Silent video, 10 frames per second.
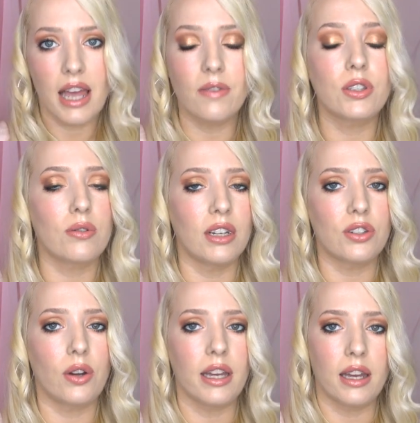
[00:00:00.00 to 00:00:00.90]
have a
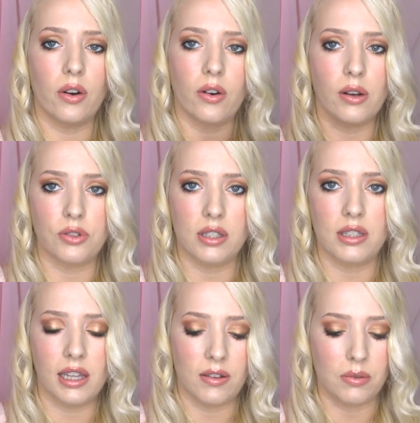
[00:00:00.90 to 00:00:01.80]
screenshot here or I'll
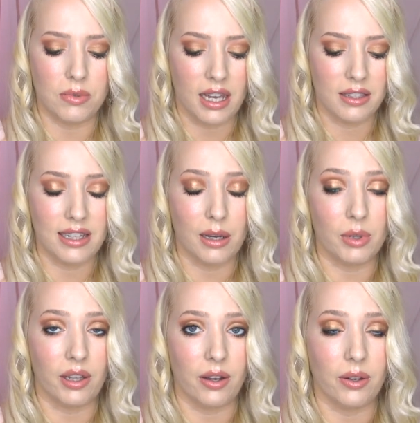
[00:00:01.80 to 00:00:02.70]
just leave some text down
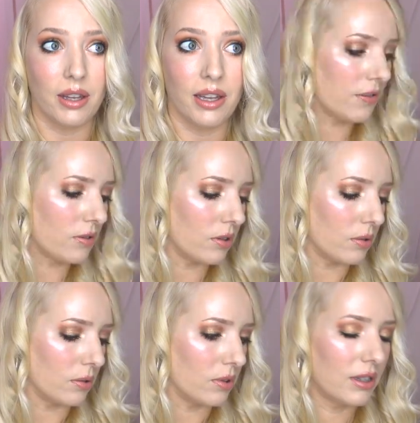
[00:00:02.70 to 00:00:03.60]
below.
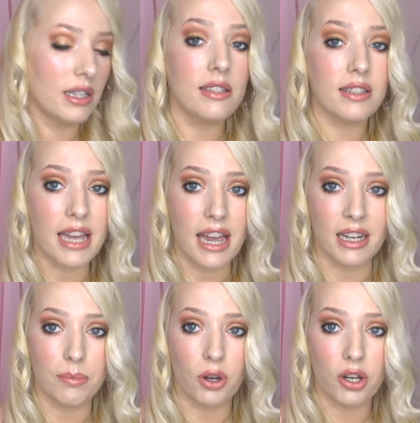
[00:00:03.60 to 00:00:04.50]
Overall, these
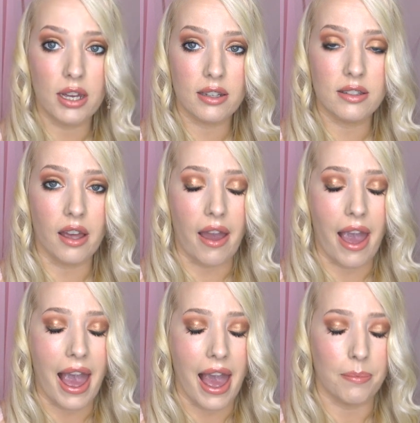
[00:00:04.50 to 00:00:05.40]
tanning products I
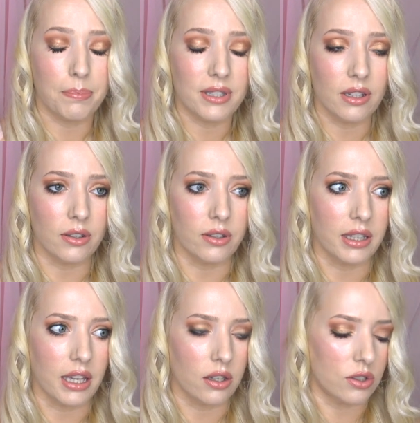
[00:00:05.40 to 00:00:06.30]

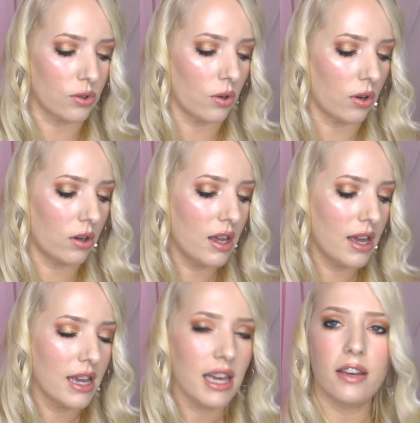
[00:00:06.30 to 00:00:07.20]
absolutely adore.
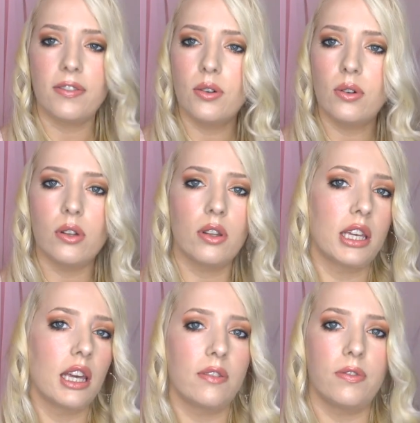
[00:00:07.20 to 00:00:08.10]
If you're
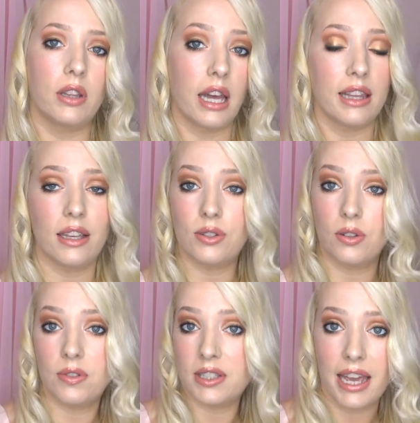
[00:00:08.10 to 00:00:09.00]
looking for like that
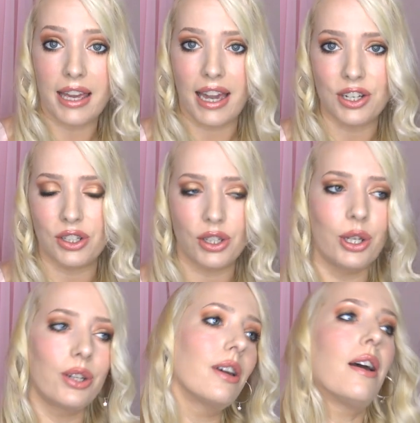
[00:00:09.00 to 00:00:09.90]
sort of staycation
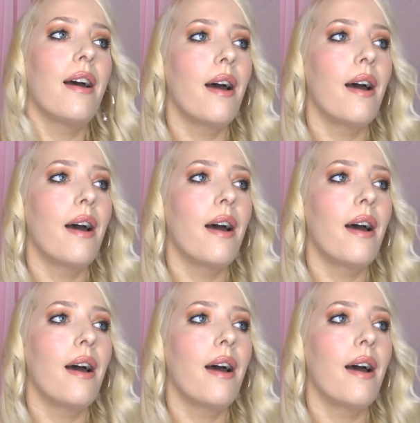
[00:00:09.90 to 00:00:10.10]
look,